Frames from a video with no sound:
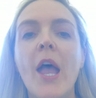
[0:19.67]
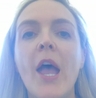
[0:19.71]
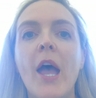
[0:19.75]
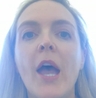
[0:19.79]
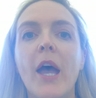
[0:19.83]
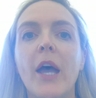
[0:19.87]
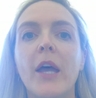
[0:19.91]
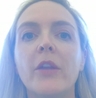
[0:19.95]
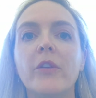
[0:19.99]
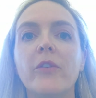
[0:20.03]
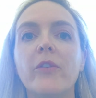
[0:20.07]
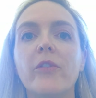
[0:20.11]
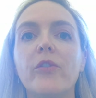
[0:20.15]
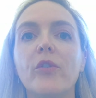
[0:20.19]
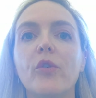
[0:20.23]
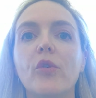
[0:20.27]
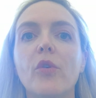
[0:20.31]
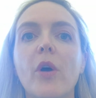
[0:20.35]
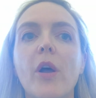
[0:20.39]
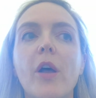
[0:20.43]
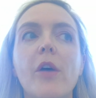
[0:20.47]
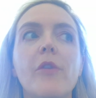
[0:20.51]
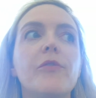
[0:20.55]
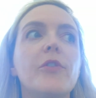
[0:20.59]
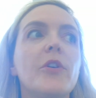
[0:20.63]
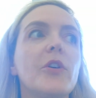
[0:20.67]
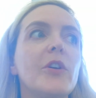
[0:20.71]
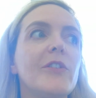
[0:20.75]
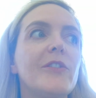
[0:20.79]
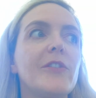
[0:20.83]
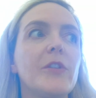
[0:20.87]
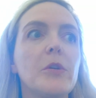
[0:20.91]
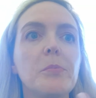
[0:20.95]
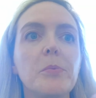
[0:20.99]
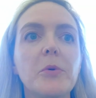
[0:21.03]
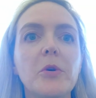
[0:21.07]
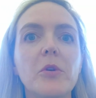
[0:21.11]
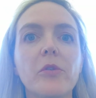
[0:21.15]
And so a very
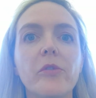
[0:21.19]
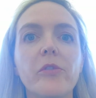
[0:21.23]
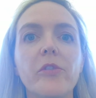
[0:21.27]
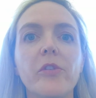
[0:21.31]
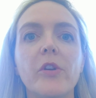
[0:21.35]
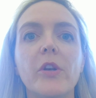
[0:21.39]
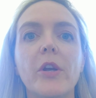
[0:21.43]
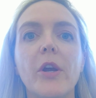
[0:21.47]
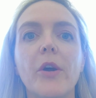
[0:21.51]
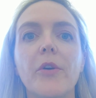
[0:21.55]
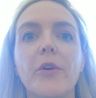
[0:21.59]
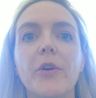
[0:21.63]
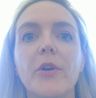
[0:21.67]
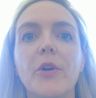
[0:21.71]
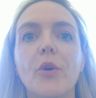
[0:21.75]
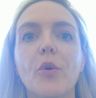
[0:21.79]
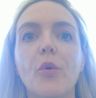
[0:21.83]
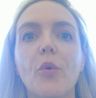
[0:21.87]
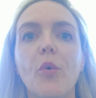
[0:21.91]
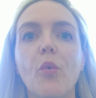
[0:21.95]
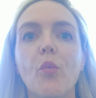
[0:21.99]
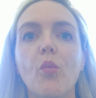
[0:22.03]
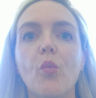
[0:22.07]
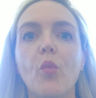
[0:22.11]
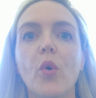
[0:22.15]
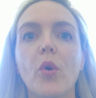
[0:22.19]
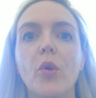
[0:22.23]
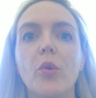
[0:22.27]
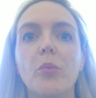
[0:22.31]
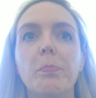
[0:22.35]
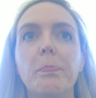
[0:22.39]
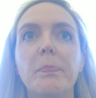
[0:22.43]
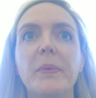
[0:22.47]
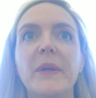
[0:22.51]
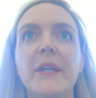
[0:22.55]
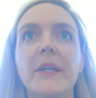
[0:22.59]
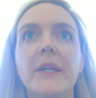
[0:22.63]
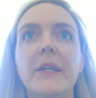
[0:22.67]
typical scenario will
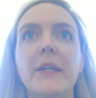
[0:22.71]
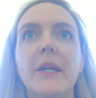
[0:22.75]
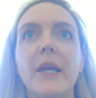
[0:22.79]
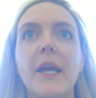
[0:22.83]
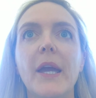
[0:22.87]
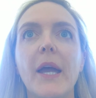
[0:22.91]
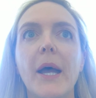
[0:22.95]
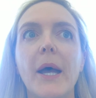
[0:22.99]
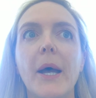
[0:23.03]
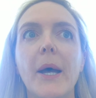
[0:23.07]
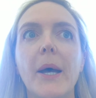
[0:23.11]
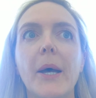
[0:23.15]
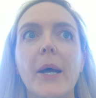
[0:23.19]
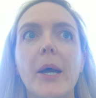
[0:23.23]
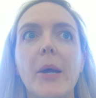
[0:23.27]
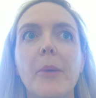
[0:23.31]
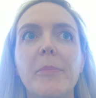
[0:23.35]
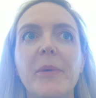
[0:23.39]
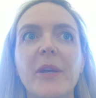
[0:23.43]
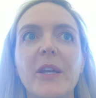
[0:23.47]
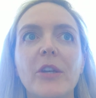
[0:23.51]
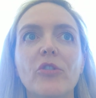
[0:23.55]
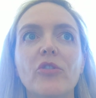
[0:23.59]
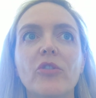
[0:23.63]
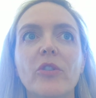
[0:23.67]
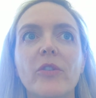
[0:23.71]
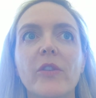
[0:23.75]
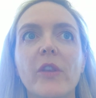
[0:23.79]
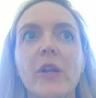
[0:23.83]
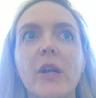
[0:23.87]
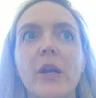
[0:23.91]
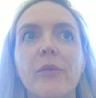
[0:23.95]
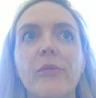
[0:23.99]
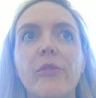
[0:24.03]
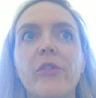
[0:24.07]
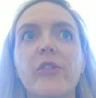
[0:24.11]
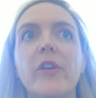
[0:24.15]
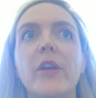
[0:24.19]
be a patient that
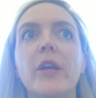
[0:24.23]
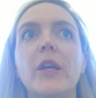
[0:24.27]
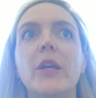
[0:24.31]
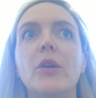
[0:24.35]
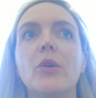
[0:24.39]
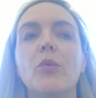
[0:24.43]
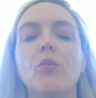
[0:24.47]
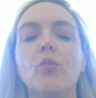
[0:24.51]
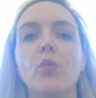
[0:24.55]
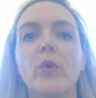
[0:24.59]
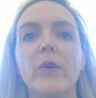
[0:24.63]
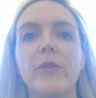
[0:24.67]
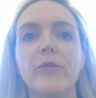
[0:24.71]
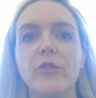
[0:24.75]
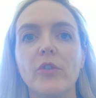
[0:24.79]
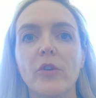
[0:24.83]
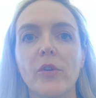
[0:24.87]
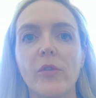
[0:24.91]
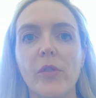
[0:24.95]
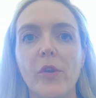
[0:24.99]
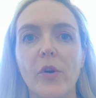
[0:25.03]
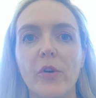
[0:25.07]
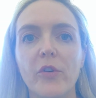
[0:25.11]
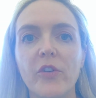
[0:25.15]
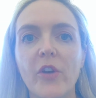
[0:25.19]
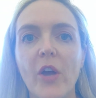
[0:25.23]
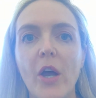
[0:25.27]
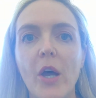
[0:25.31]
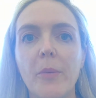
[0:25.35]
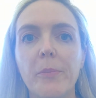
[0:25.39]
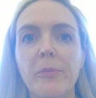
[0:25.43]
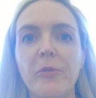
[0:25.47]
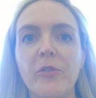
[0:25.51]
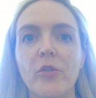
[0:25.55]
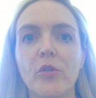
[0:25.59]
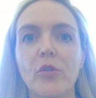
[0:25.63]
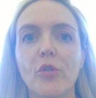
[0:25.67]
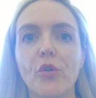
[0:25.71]
I've seen, we've done their top
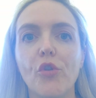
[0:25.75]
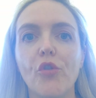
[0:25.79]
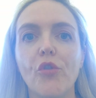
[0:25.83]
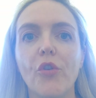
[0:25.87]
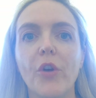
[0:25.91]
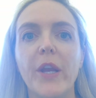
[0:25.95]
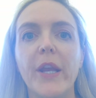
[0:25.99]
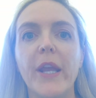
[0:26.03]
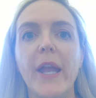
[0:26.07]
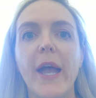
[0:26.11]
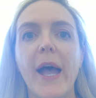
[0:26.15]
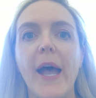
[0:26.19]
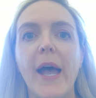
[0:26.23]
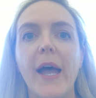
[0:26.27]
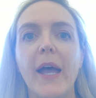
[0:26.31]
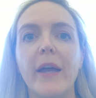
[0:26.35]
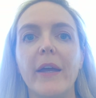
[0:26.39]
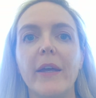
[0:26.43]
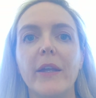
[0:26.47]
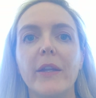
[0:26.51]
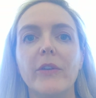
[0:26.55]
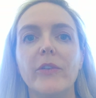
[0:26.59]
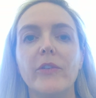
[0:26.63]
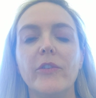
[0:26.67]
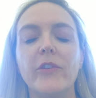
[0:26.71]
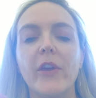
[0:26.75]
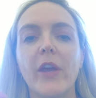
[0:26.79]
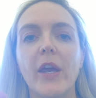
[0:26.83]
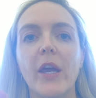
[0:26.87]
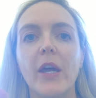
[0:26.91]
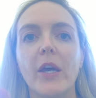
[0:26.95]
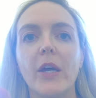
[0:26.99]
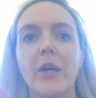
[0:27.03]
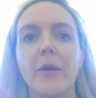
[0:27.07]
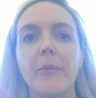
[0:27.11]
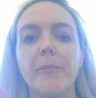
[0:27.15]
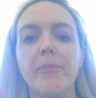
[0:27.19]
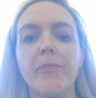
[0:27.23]
surgery, and
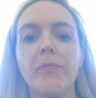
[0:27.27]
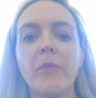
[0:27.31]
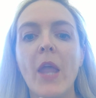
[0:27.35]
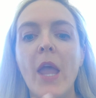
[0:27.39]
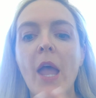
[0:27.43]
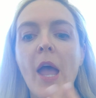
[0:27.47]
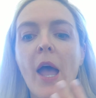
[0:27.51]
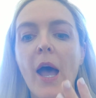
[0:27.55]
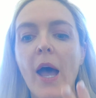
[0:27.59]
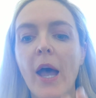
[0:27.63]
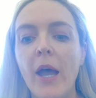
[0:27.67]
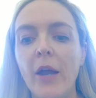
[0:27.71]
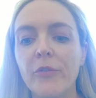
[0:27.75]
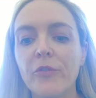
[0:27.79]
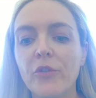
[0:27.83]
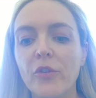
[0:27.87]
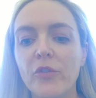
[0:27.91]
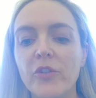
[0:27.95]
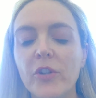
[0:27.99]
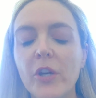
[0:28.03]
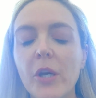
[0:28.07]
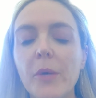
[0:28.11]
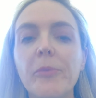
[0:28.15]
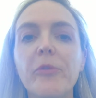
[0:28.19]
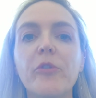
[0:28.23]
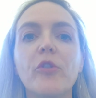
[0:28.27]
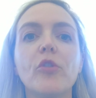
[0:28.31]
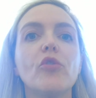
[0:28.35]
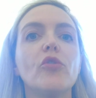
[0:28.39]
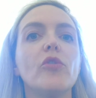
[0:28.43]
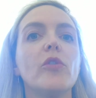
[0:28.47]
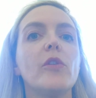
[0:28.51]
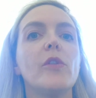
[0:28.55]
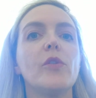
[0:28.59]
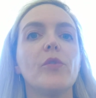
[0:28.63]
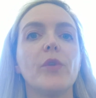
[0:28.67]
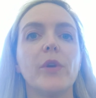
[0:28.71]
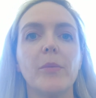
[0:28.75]
after top surgery
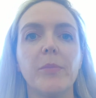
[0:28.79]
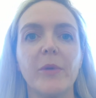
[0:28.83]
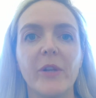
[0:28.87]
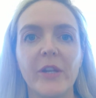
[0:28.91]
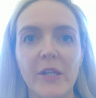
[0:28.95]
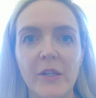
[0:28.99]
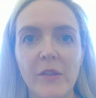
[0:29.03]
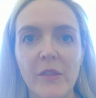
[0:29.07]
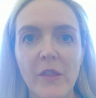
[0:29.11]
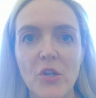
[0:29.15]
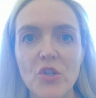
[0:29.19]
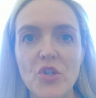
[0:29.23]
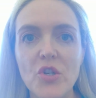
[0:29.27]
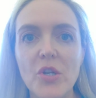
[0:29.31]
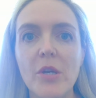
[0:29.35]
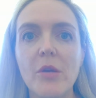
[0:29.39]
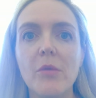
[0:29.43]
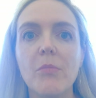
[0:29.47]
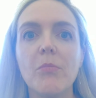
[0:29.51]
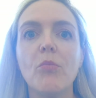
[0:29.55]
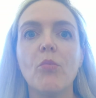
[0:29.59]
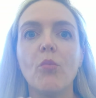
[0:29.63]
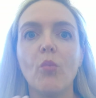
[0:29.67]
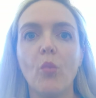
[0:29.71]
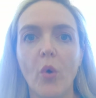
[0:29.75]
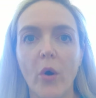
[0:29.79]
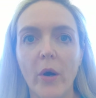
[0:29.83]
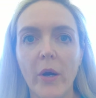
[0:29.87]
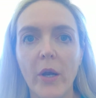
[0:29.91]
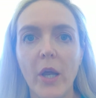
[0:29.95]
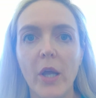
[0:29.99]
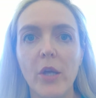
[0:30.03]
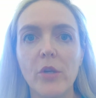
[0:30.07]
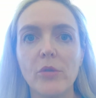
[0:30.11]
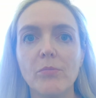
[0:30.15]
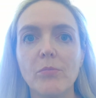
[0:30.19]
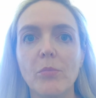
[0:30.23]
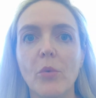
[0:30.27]
they're able to hit the gym, work
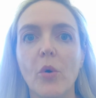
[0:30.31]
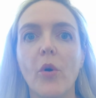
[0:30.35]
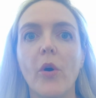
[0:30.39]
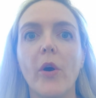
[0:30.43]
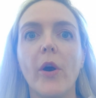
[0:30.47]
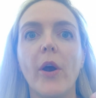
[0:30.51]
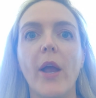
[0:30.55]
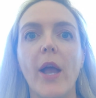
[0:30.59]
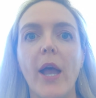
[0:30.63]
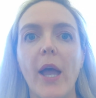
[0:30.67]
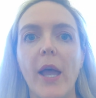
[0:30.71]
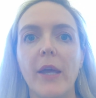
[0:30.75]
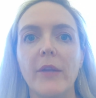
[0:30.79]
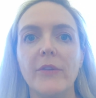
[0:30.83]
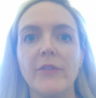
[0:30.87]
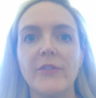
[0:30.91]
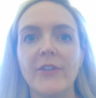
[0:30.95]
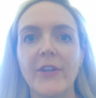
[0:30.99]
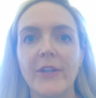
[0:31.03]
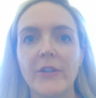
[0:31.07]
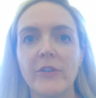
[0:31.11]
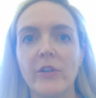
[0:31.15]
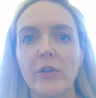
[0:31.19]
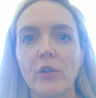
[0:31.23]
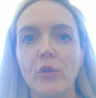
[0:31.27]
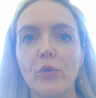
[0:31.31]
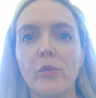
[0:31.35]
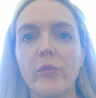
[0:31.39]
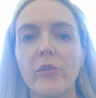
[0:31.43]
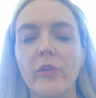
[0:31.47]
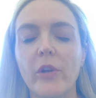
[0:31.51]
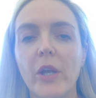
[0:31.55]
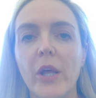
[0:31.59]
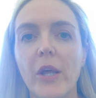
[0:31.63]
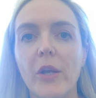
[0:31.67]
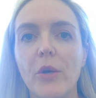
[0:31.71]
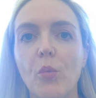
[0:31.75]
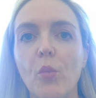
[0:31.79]
out more, and tend to lose a
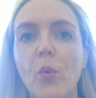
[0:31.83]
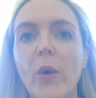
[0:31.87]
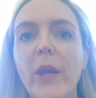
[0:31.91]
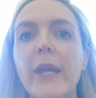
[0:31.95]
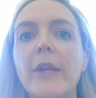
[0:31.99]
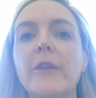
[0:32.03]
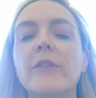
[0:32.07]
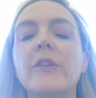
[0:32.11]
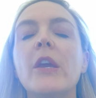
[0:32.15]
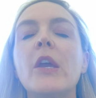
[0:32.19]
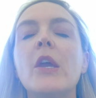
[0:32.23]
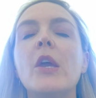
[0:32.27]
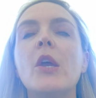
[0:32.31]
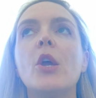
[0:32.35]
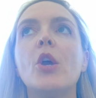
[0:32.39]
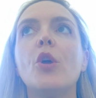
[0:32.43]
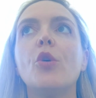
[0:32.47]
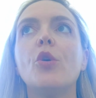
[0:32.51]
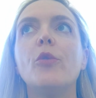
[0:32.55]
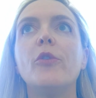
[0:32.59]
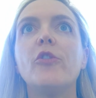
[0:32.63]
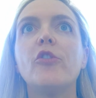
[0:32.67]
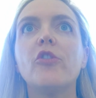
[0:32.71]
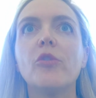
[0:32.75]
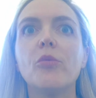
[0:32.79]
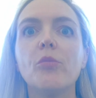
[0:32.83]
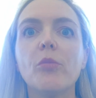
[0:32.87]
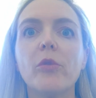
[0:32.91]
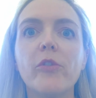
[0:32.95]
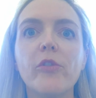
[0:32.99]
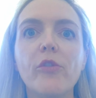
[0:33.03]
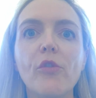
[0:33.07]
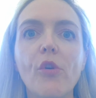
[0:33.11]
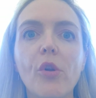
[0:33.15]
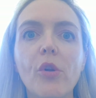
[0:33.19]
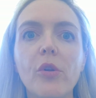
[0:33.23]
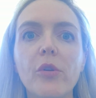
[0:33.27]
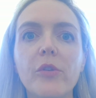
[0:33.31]
lot of weight, which can
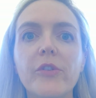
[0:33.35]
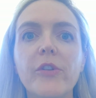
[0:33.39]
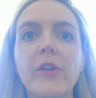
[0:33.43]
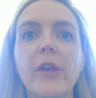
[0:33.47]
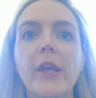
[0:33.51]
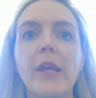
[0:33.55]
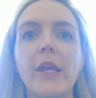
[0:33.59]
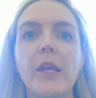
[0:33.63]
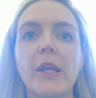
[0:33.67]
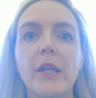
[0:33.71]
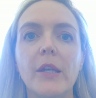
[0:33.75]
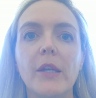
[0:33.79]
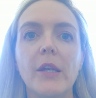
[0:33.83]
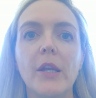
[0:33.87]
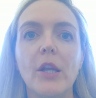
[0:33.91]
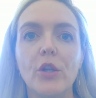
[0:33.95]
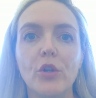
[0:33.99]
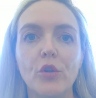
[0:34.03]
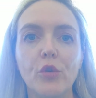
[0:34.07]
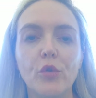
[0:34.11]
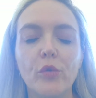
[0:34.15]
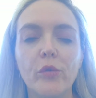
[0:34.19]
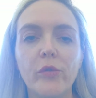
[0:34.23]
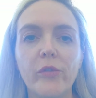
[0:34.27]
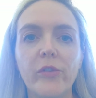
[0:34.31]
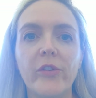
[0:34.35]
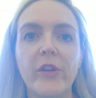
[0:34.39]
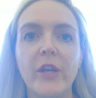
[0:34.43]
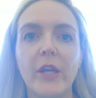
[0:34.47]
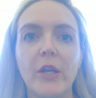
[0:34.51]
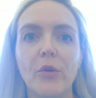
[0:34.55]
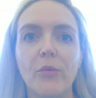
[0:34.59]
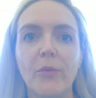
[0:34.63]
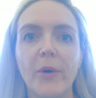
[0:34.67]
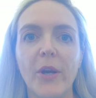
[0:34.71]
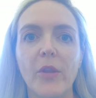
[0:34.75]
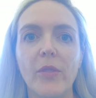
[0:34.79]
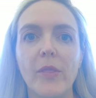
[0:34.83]
result in loose skin
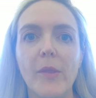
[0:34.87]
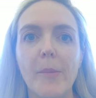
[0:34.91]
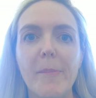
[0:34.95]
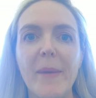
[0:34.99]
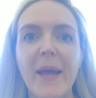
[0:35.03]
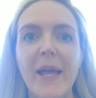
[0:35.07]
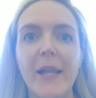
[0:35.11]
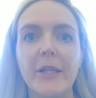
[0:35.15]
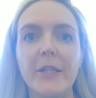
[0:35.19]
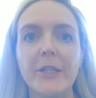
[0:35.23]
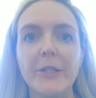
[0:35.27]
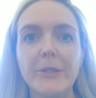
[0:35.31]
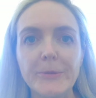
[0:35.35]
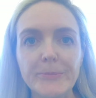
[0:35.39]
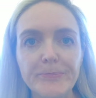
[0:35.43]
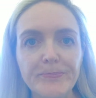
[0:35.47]
around the belly.